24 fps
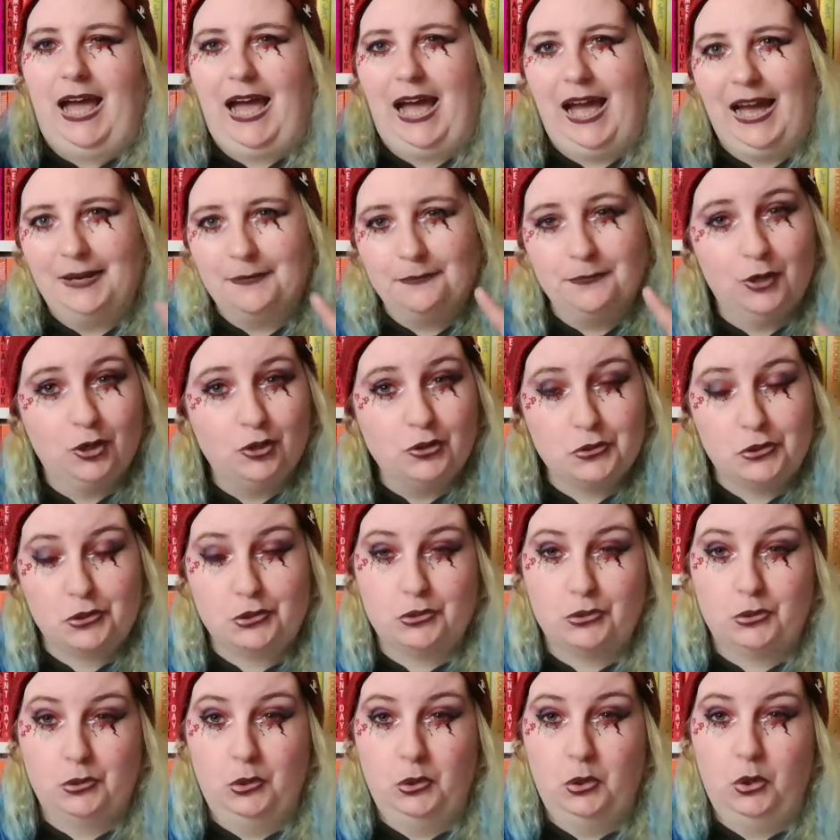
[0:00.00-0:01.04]
I'm not
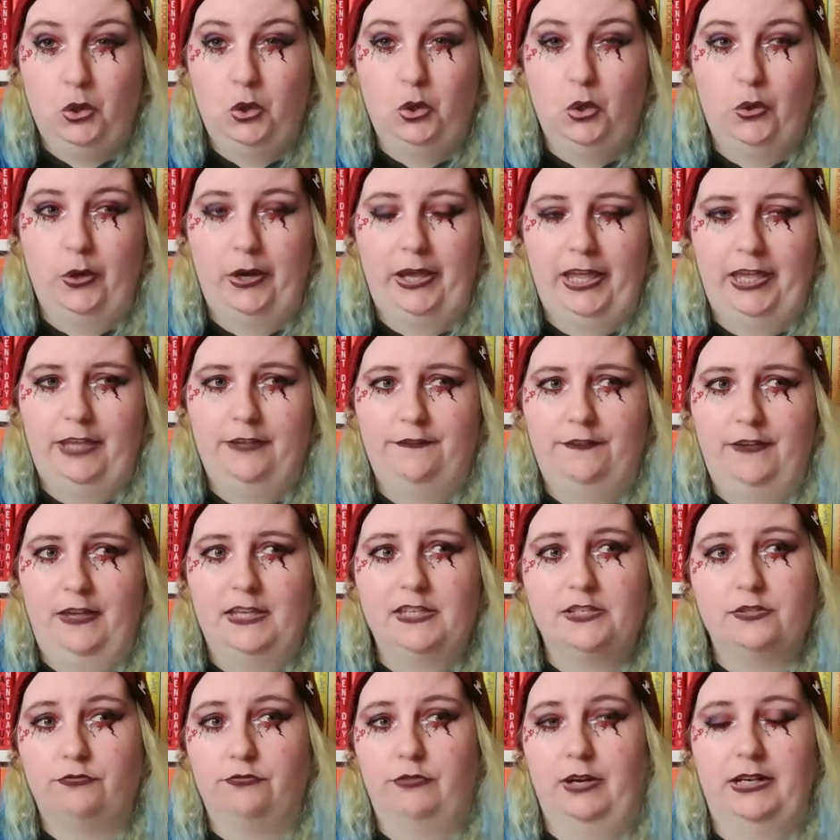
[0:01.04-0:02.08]
sure if
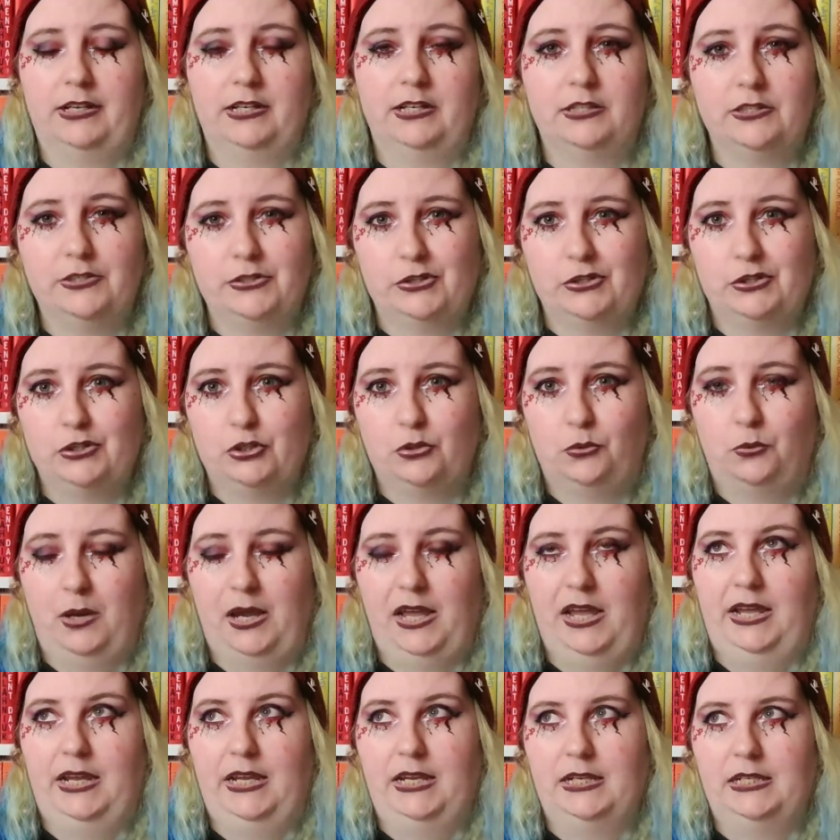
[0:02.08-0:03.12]
it's written in such a
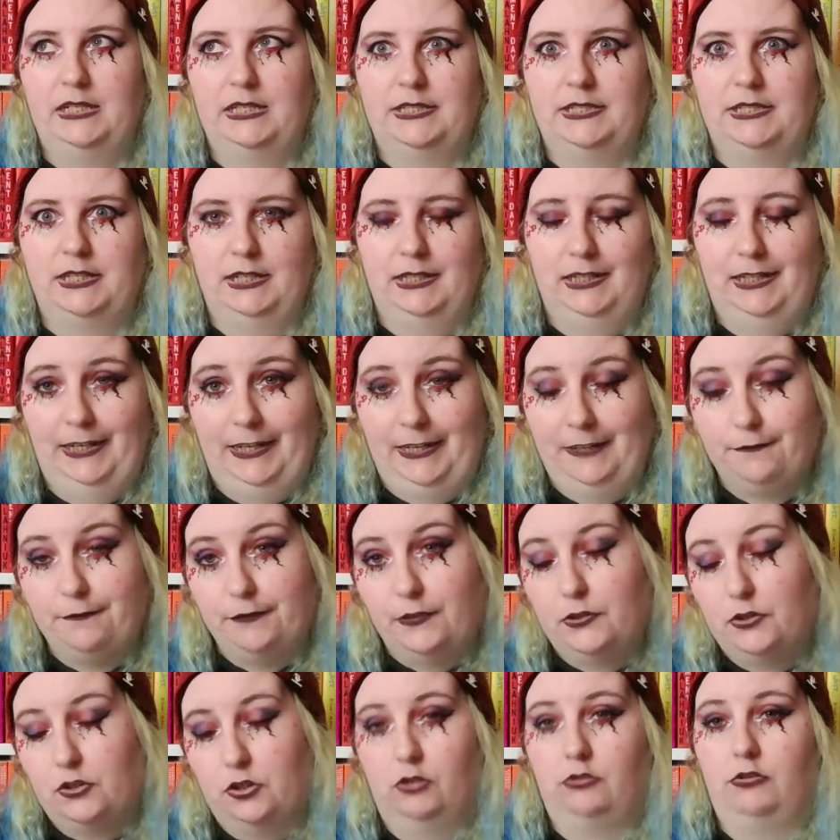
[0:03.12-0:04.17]
way to leave
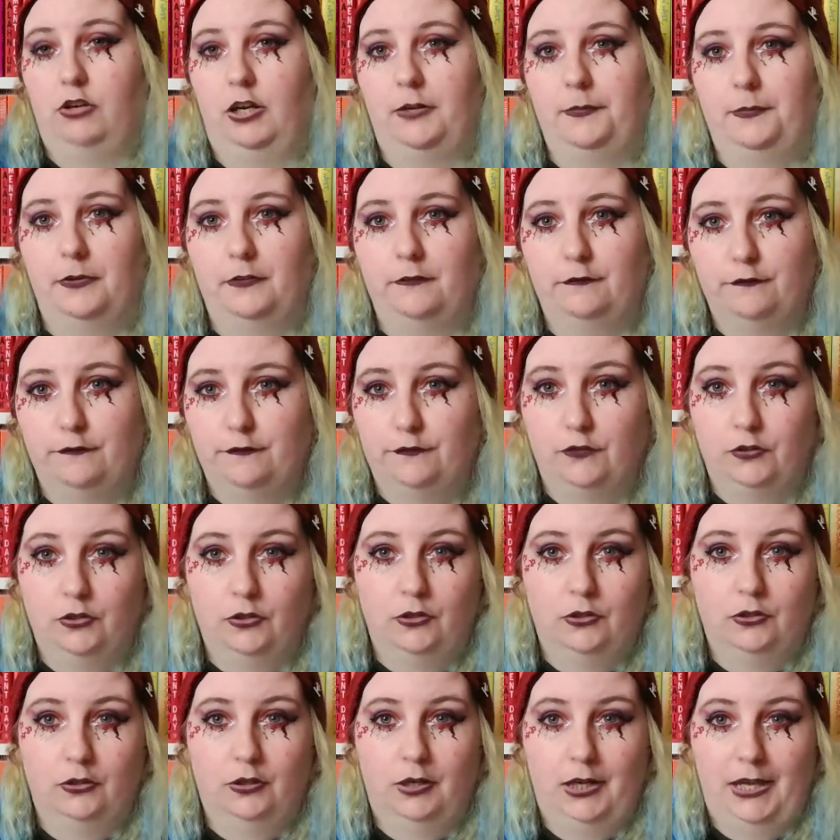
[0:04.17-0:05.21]
the door open
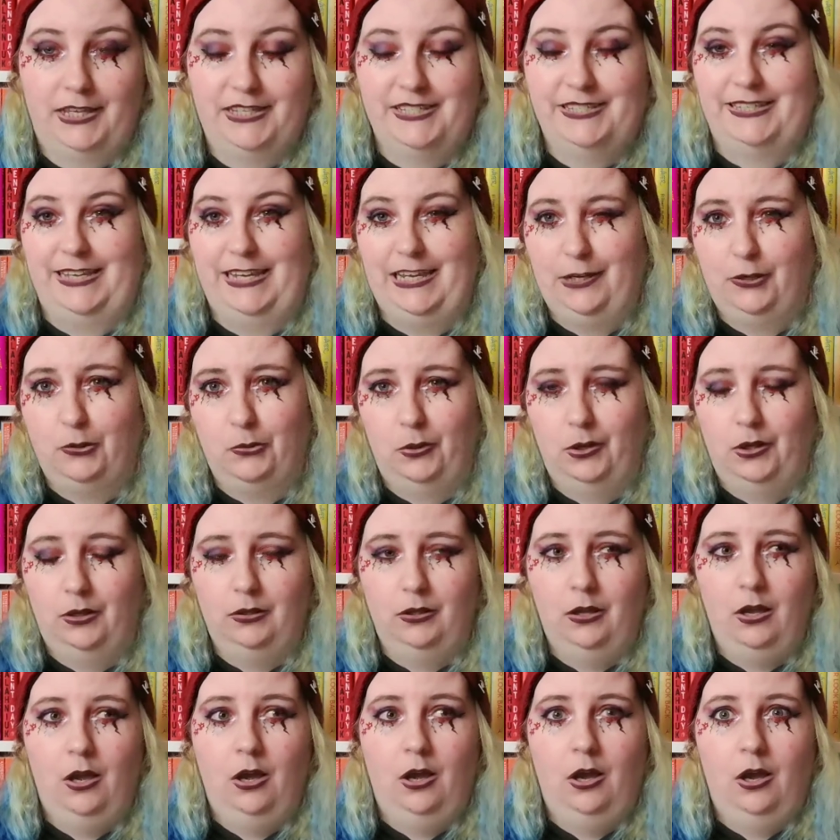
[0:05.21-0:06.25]
for a sequel,